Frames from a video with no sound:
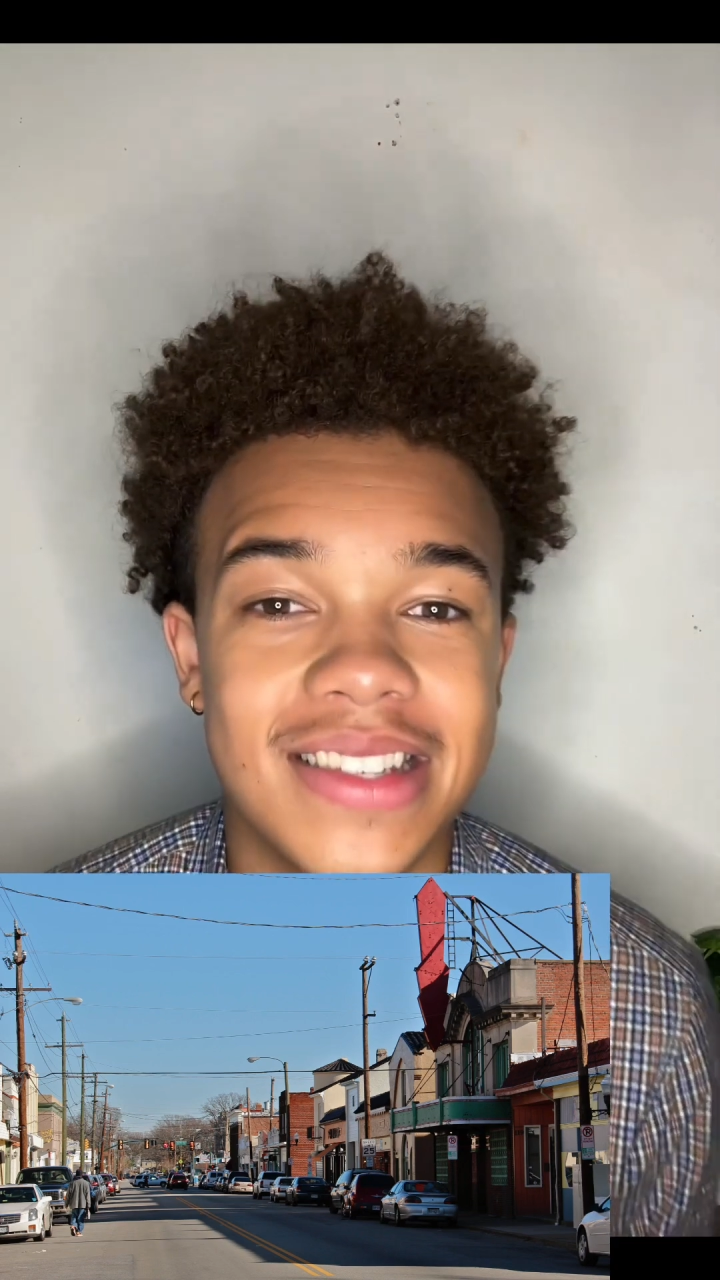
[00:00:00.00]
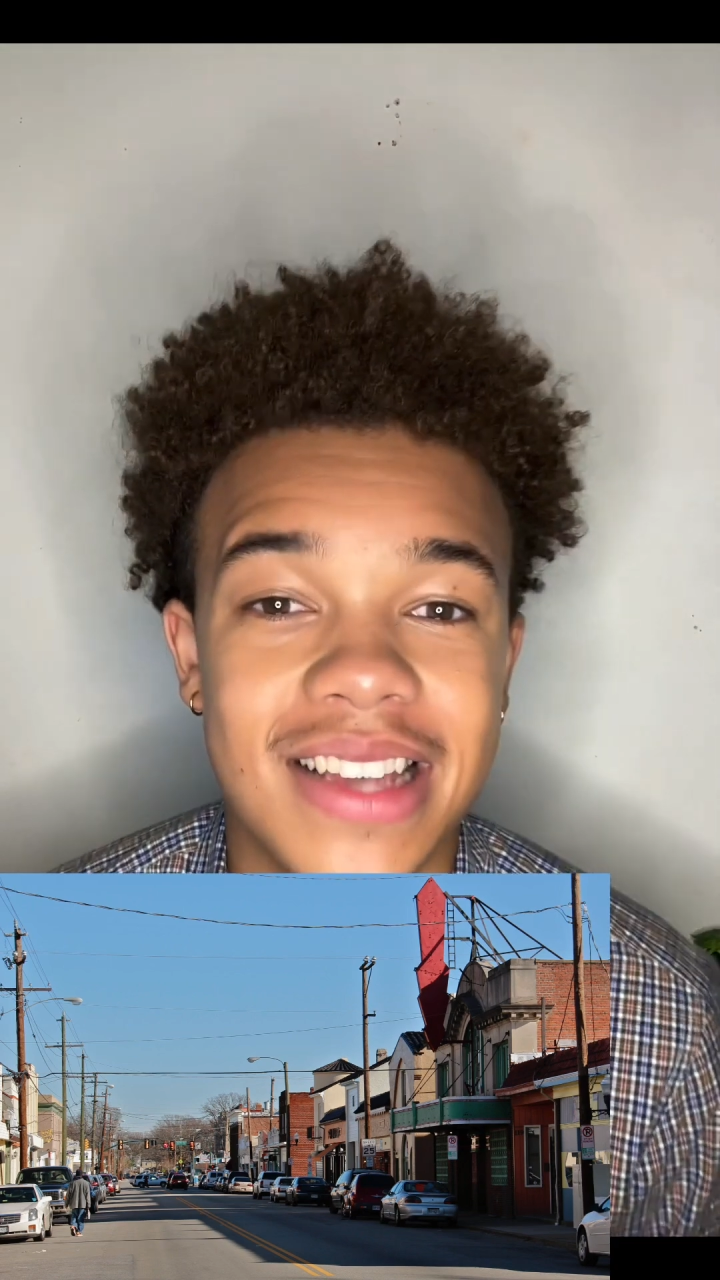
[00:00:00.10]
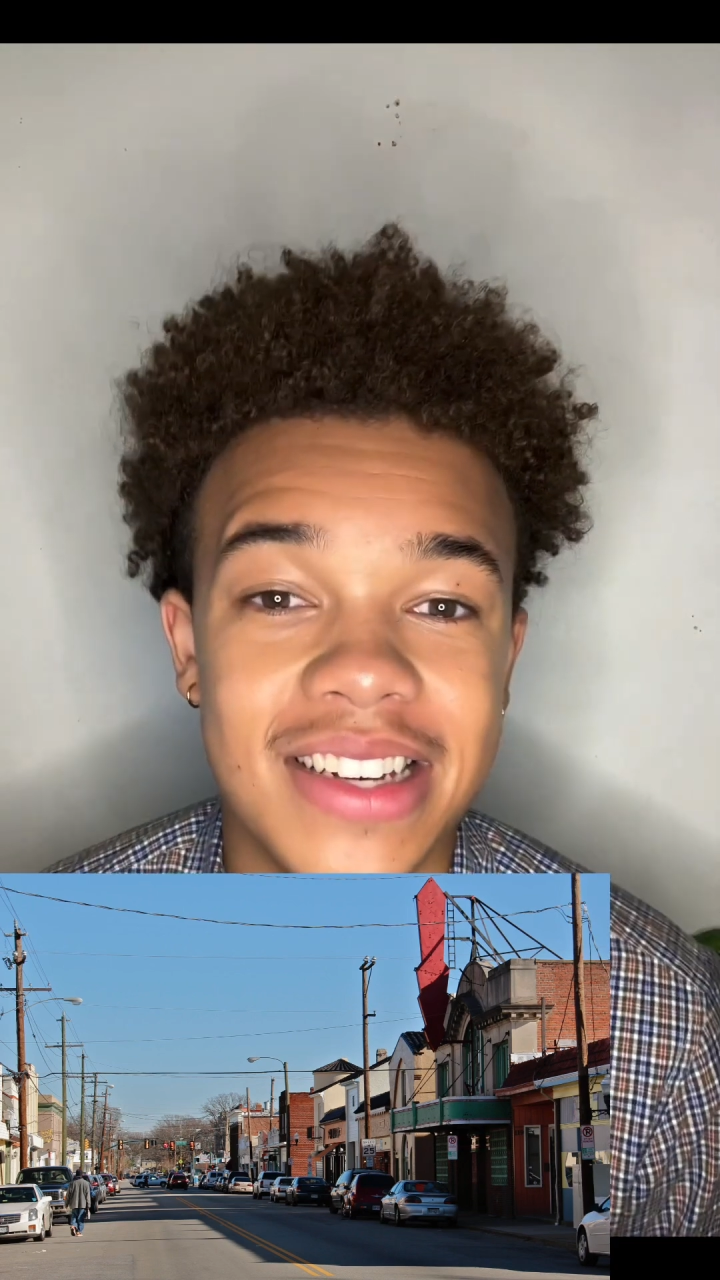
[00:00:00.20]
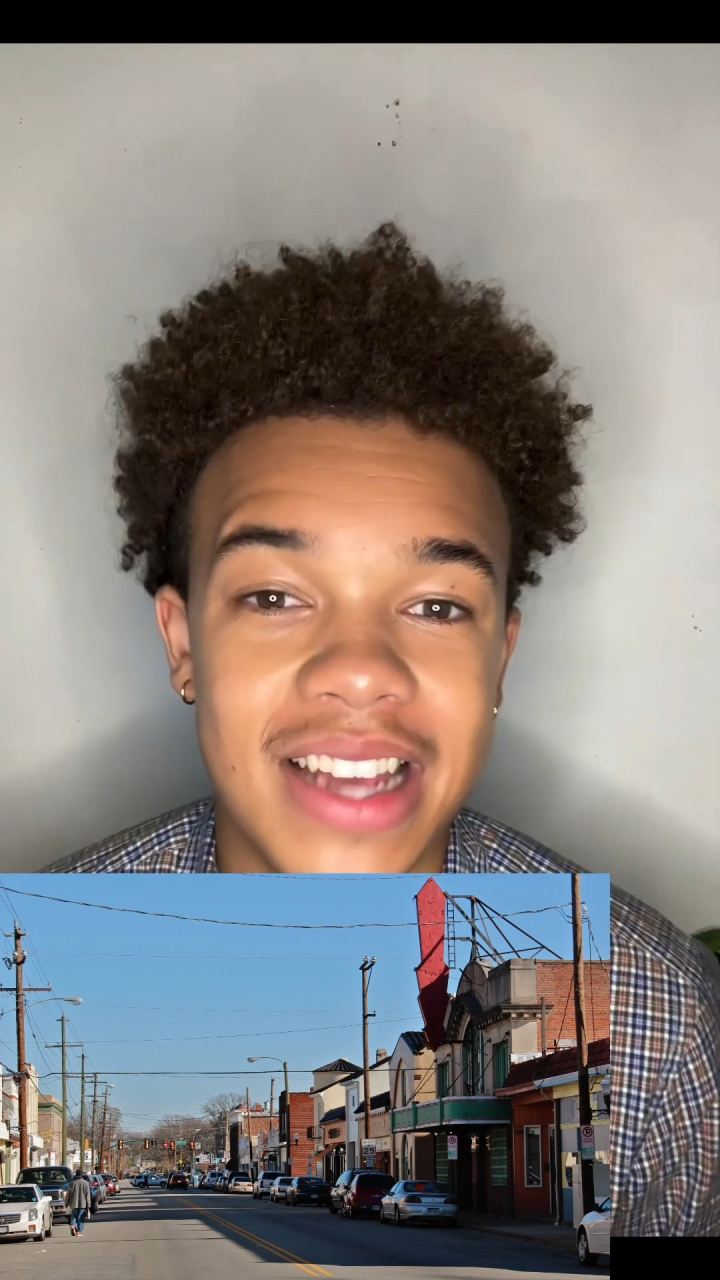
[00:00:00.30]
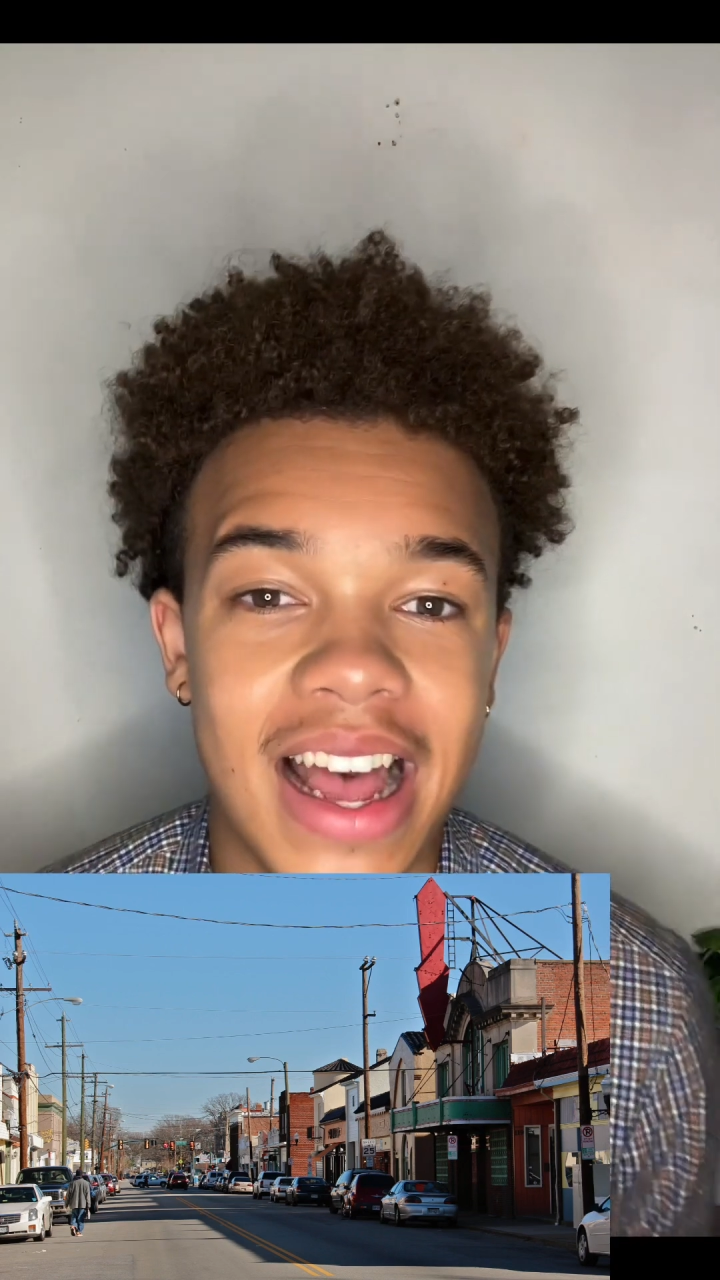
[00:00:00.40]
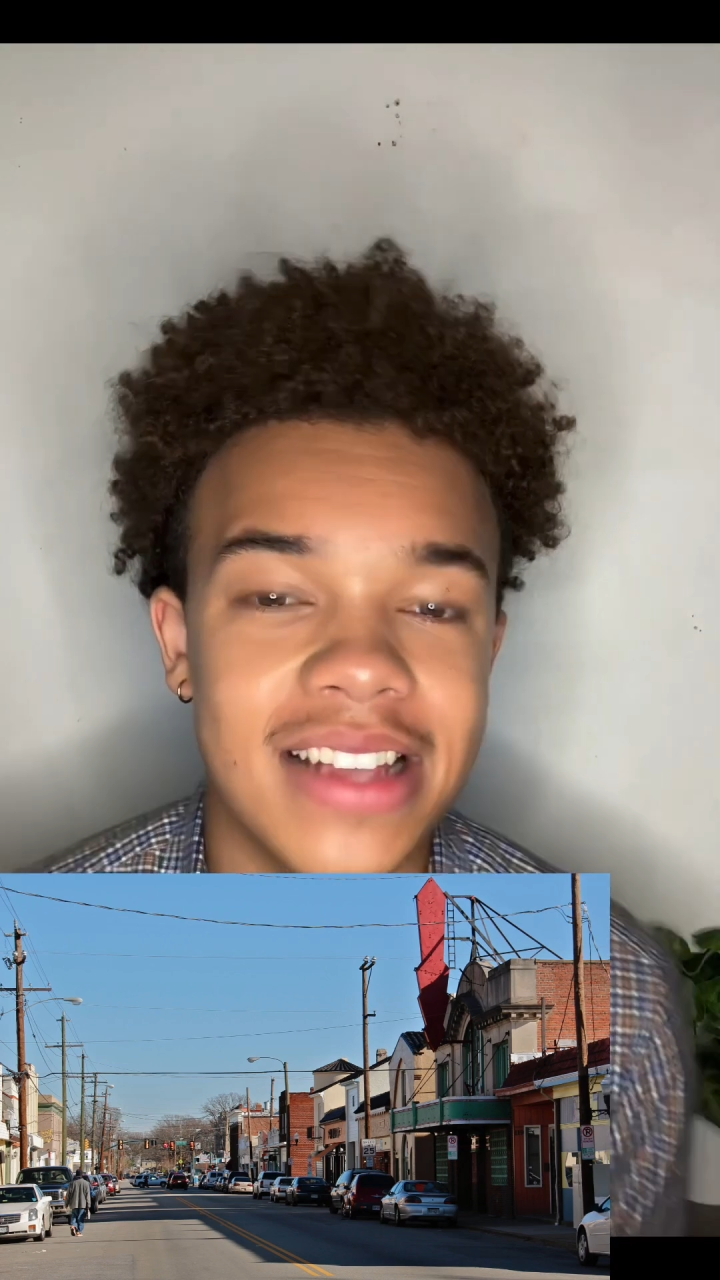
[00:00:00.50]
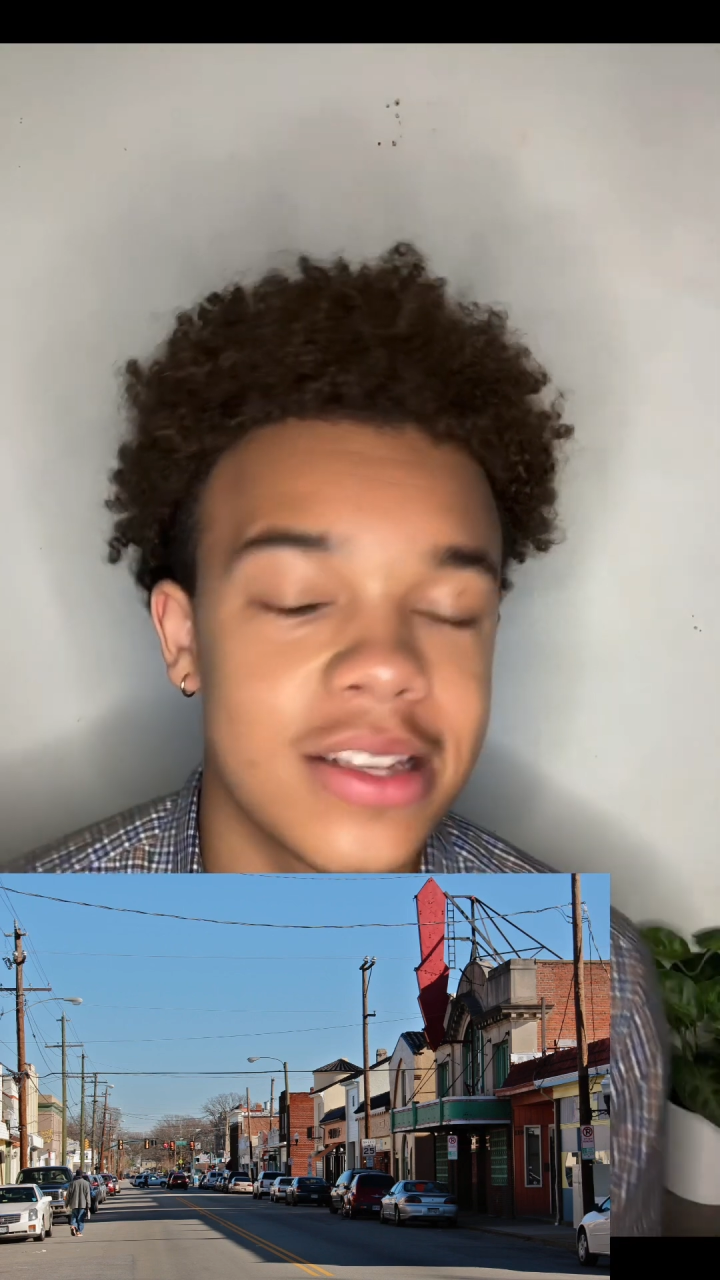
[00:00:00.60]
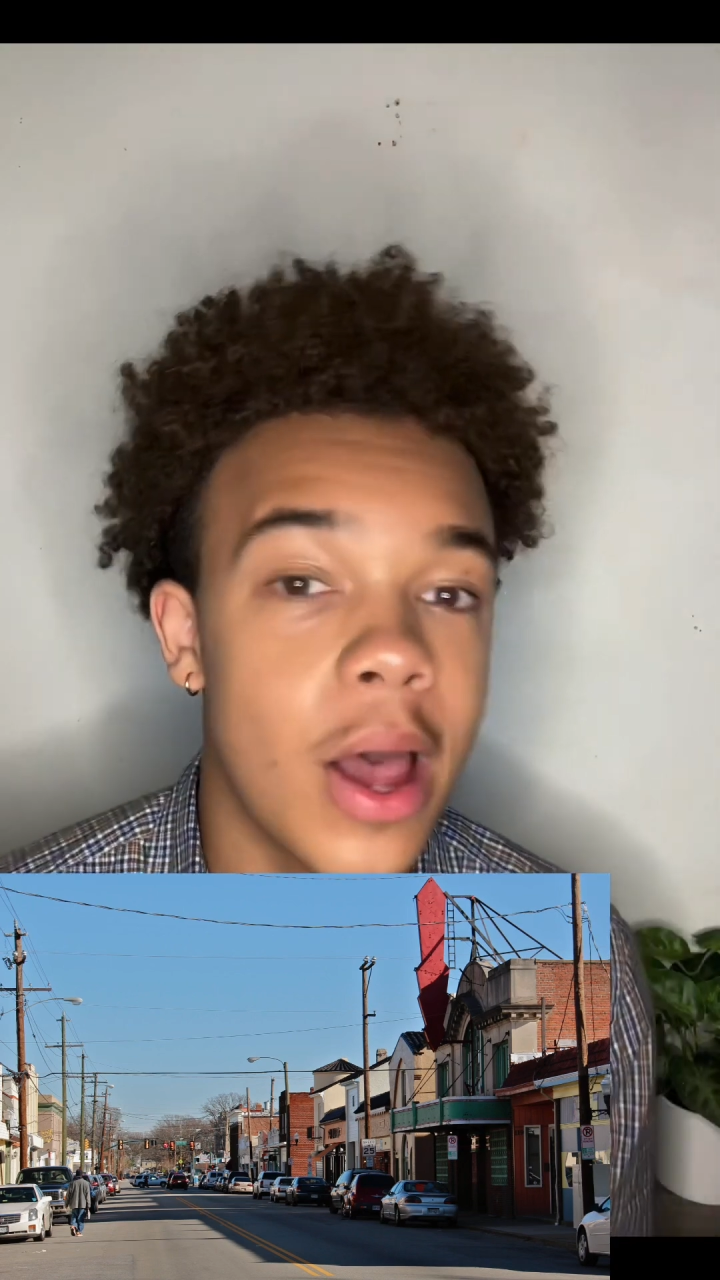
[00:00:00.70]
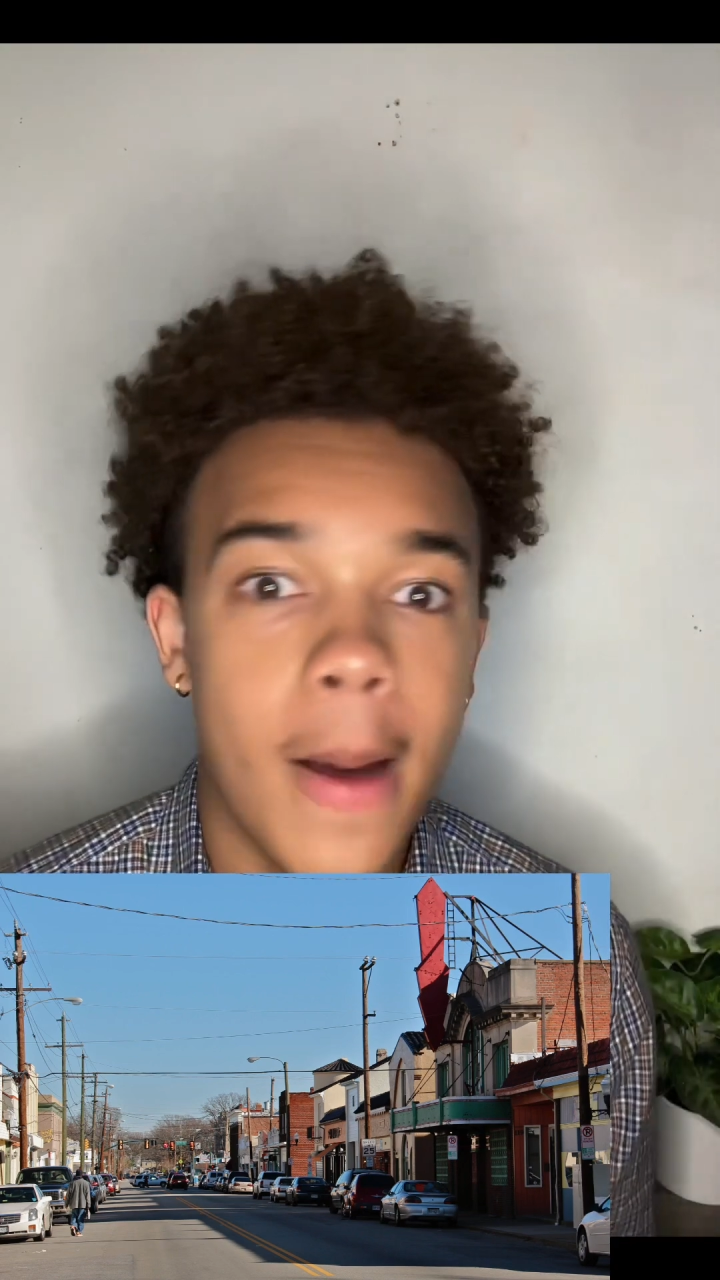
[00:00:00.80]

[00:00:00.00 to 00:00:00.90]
such as